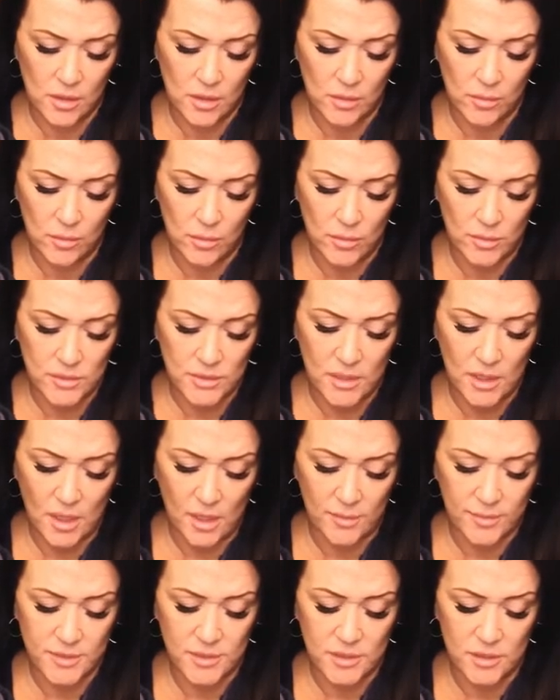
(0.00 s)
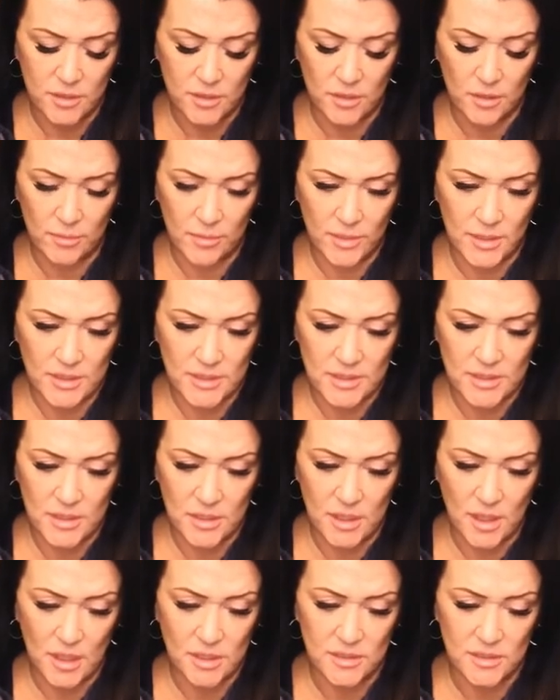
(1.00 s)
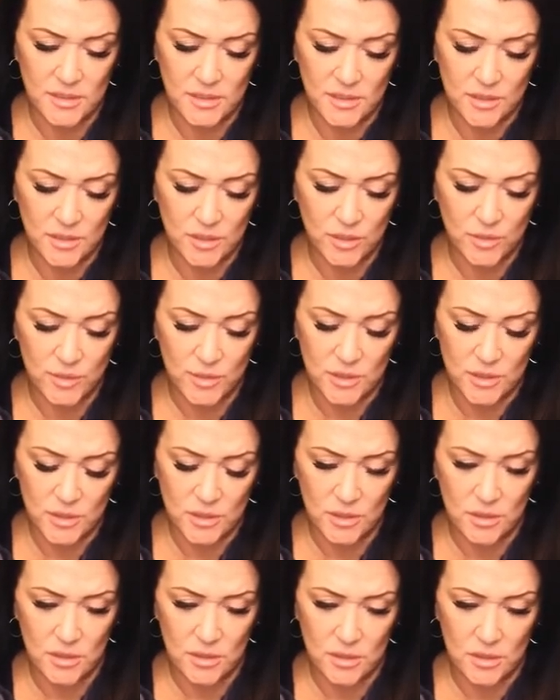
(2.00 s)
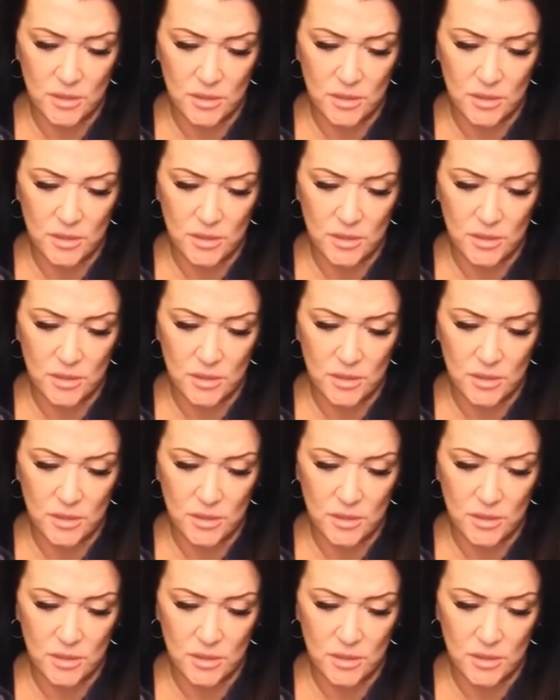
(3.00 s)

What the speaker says: What was the obstacle, please, that caused this situation?